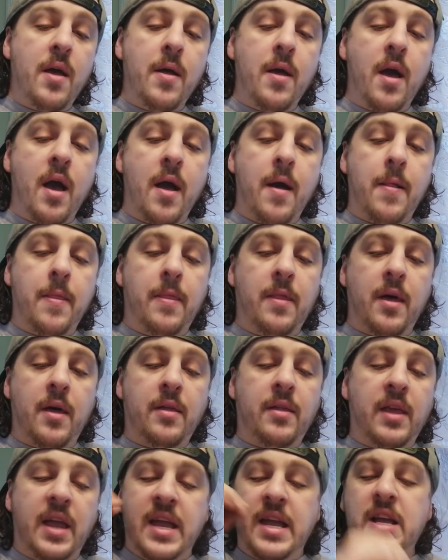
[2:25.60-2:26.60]

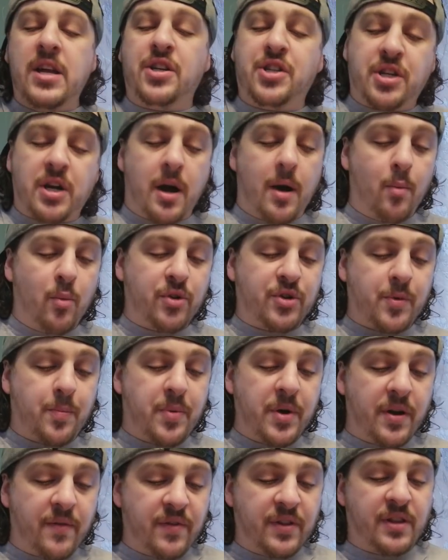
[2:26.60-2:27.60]
Esham was a
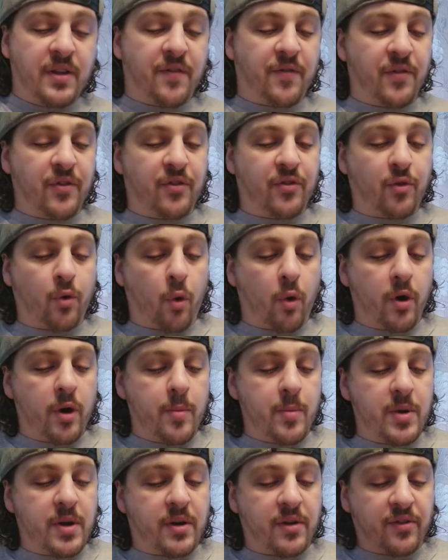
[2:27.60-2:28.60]
bit of a different story
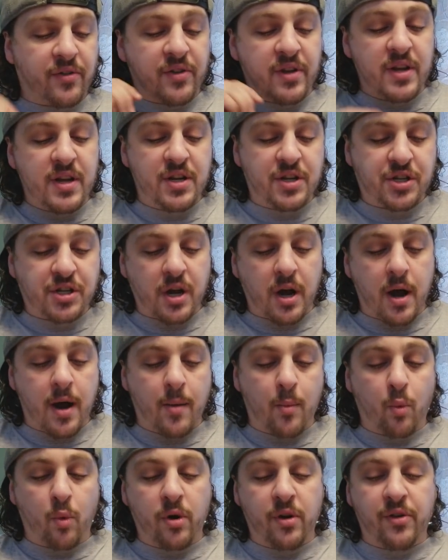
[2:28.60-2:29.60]
because
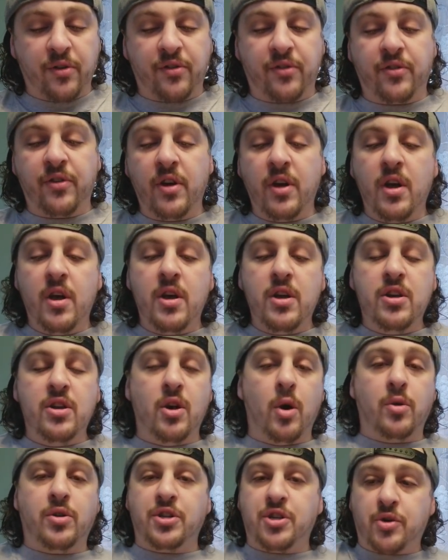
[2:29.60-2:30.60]
Esham was,
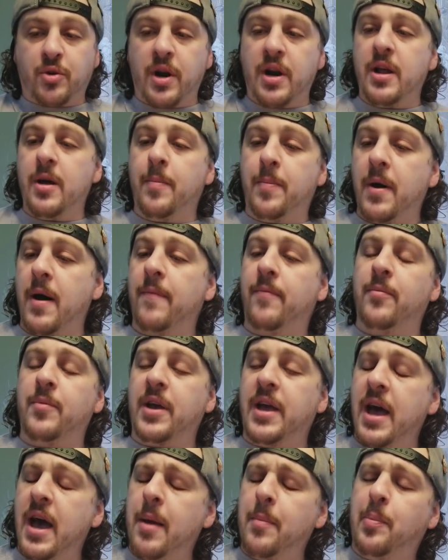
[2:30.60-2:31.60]
just straight hip-hop from the
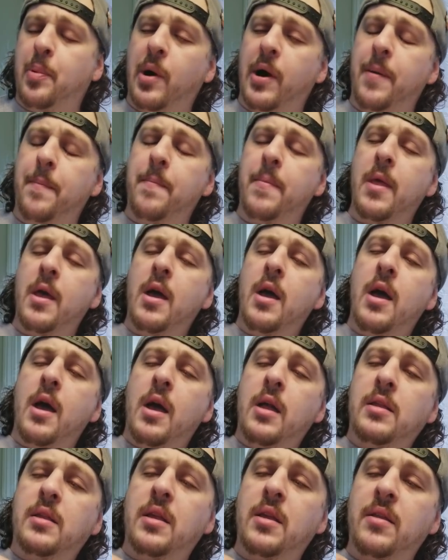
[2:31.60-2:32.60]
get, but
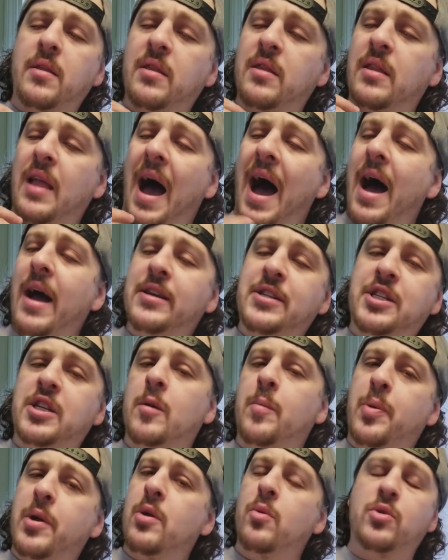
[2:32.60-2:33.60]

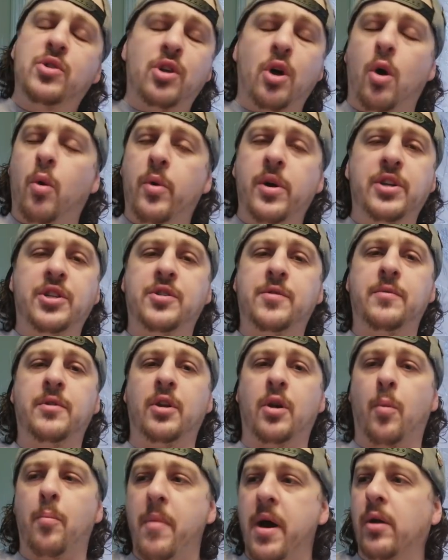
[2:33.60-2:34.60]
ICP was always,
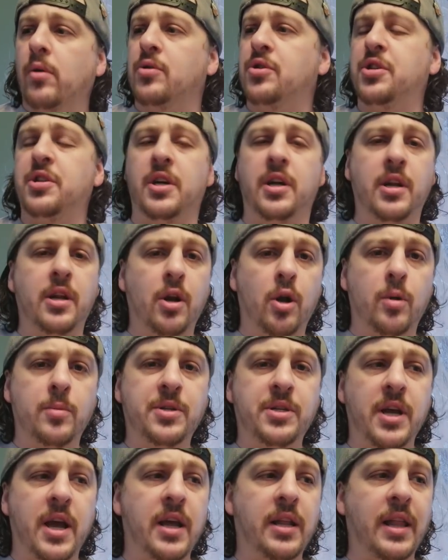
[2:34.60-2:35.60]
metal shit. You know what I'm
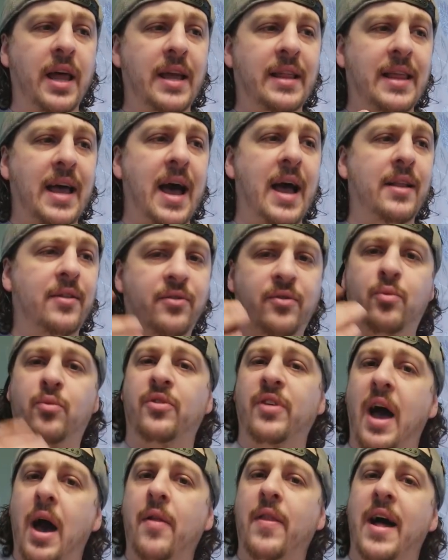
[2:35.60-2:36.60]
saying? Like, that was
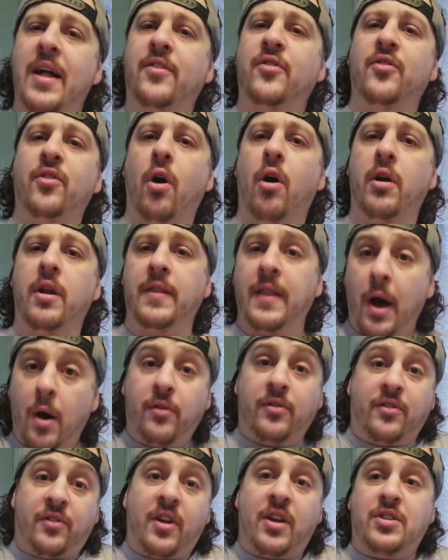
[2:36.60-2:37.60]
how that started. That was
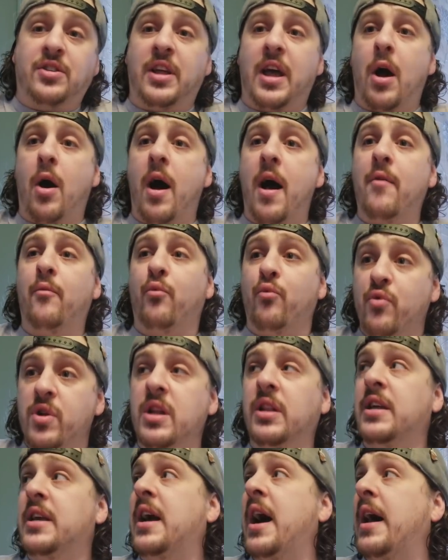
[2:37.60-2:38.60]
essentially how I
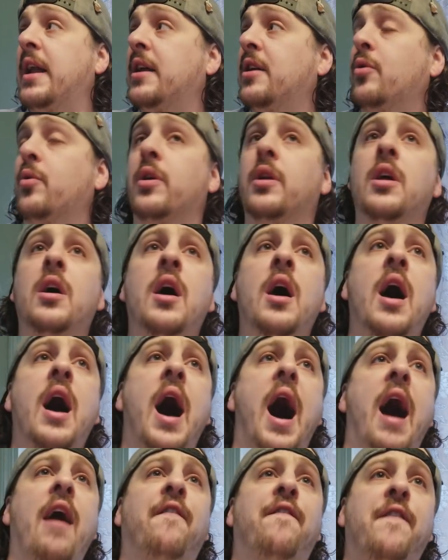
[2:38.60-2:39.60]
really got into it.
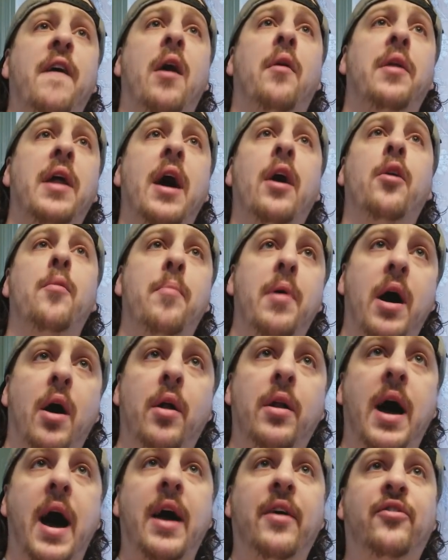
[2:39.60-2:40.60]
I found out about
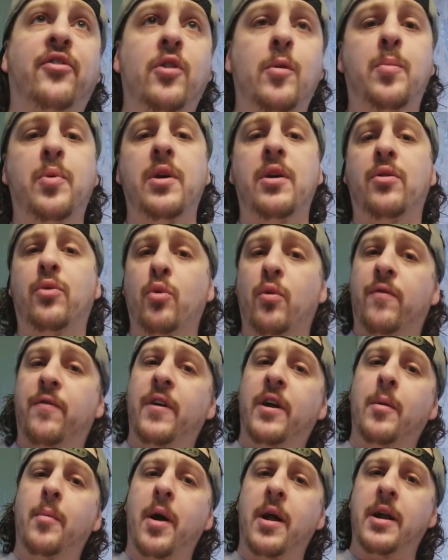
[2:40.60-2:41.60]
ICP through a
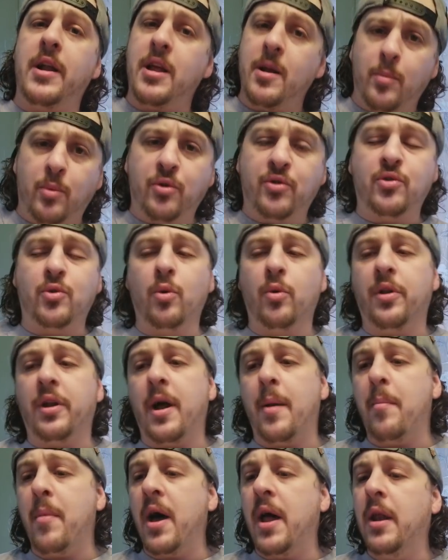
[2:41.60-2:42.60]
friend of mine in Hebrew school that I
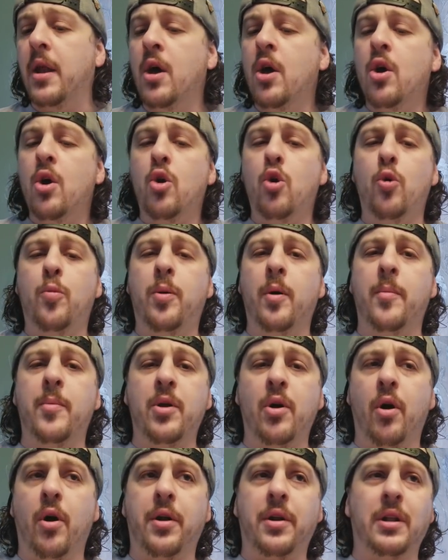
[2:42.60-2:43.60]
met who put me
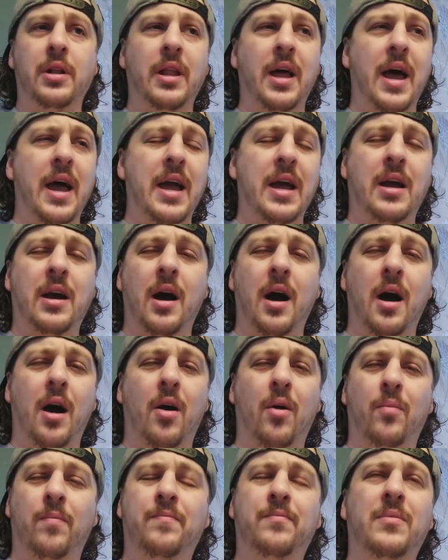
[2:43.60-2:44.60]
on to, like,
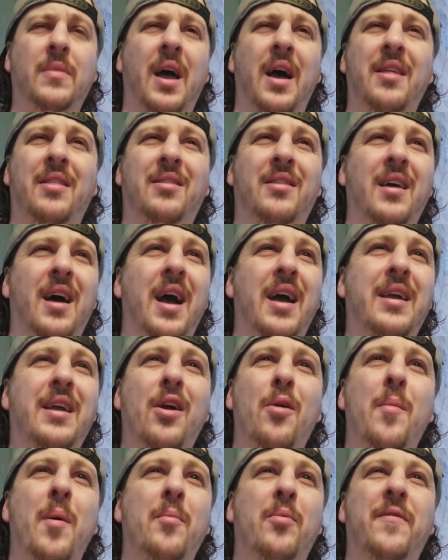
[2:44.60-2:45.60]
I can't
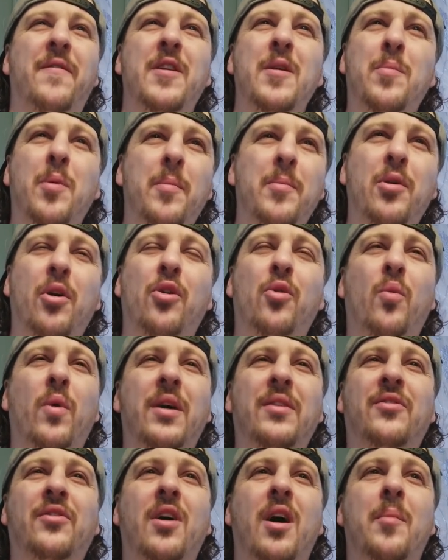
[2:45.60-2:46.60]
remember if he put me on to
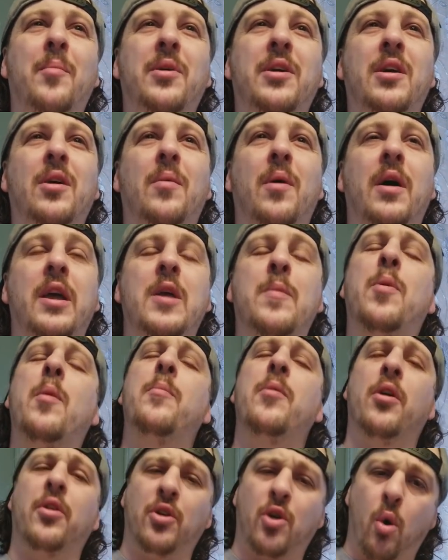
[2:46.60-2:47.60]
White Zombie. He put
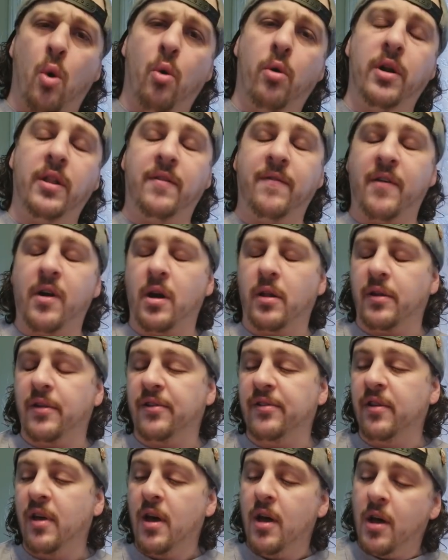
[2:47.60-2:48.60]
me on to Korn at the very
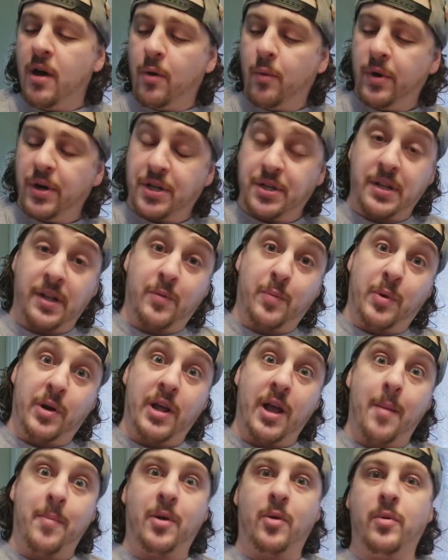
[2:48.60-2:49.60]
least, which that's pretty
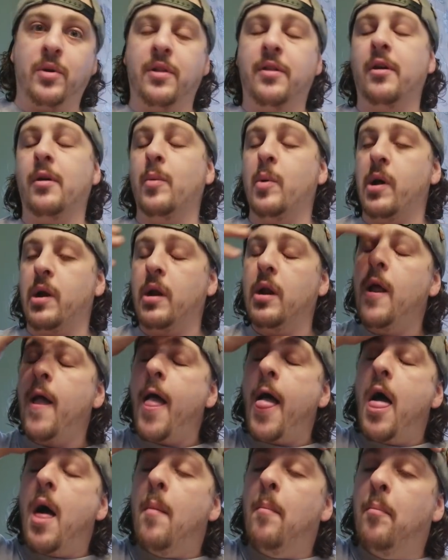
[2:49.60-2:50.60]
epic when you think about it.
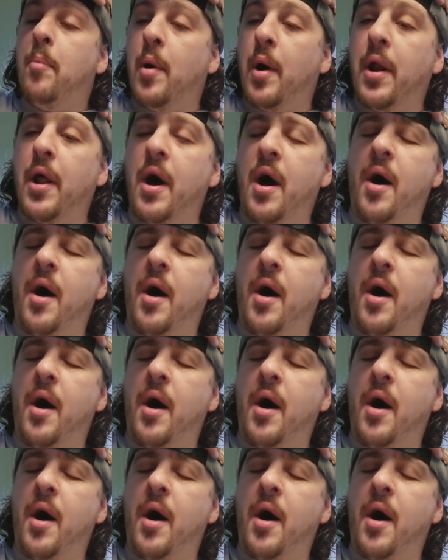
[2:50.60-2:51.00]
But,